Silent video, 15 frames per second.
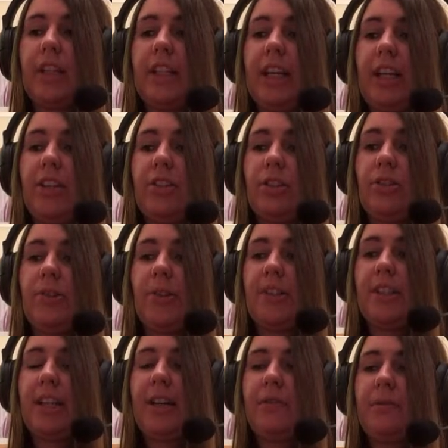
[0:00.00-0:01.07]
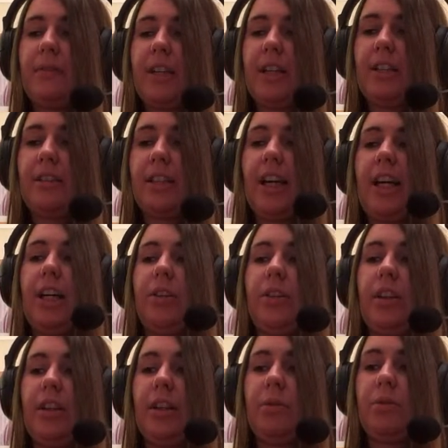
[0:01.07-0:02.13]
Yeah, you can definitely tell
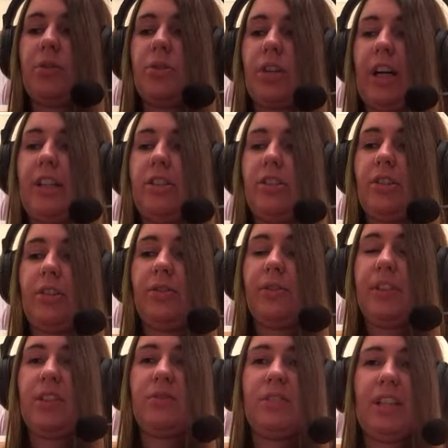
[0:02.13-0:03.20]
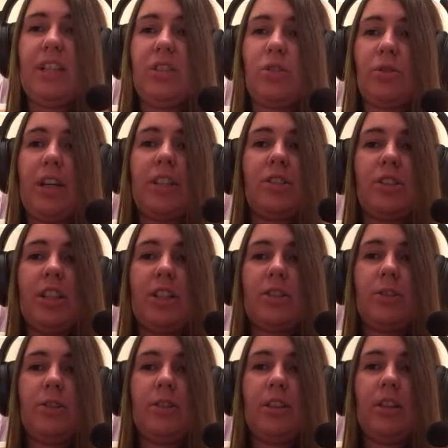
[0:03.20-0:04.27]
that they were trying to go for this really tragic,
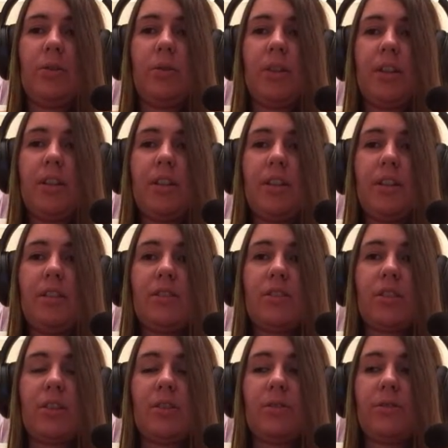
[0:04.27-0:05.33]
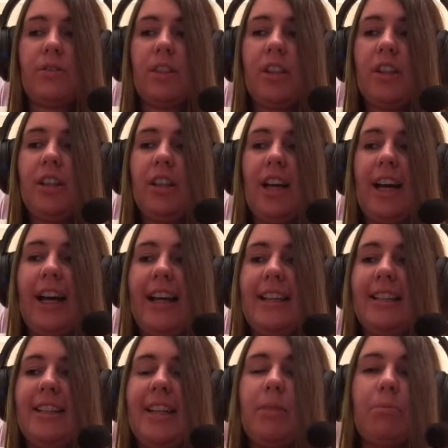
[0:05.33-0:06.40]
couldn't you? Sort of
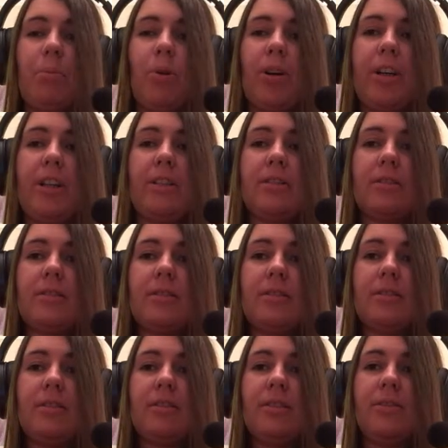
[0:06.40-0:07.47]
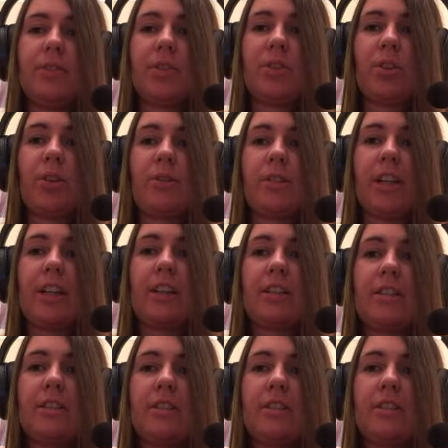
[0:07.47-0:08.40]
ending point of a story.